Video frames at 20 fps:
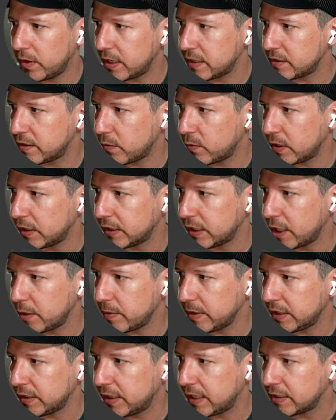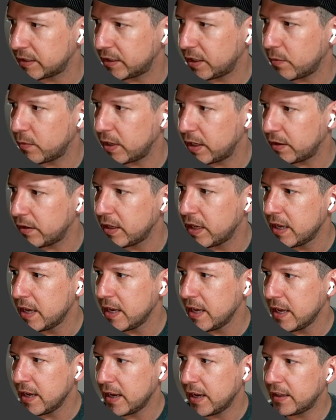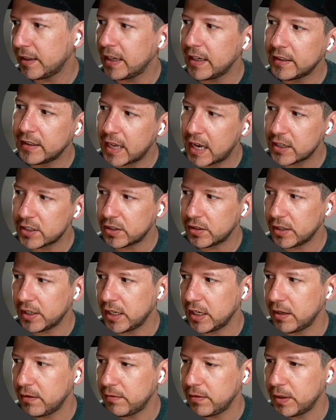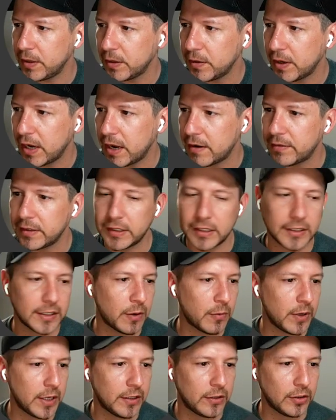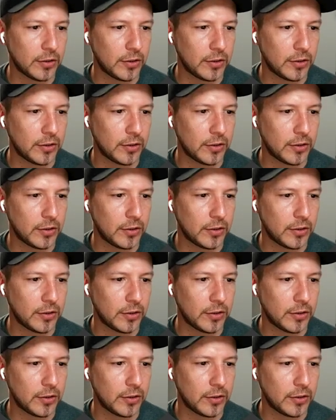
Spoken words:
That's the one that I've been testing with. And then that should give you everything that we need to